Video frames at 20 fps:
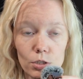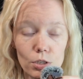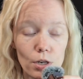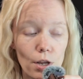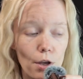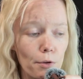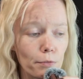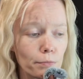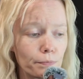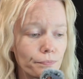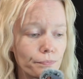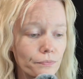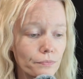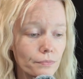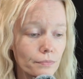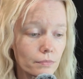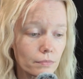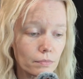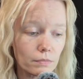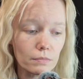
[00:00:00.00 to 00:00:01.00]
you know?
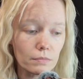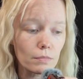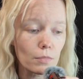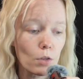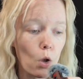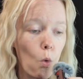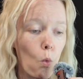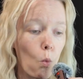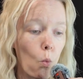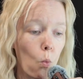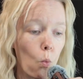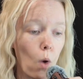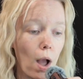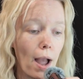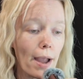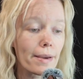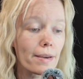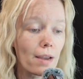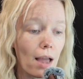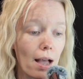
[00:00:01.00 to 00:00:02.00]

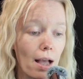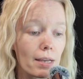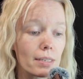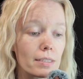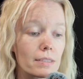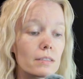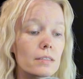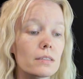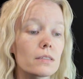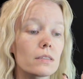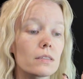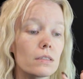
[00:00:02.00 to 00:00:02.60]
Why not?